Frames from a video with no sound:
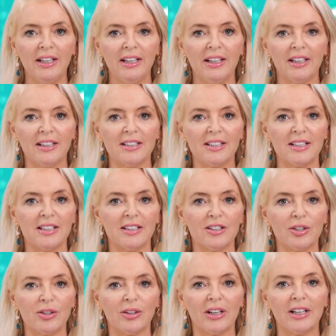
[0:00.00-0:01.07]
It is
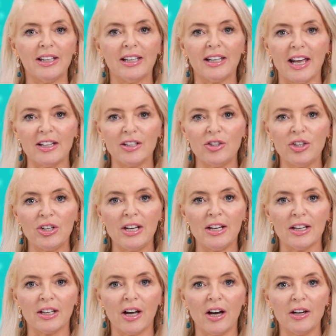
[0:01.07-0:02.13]
into clean energy and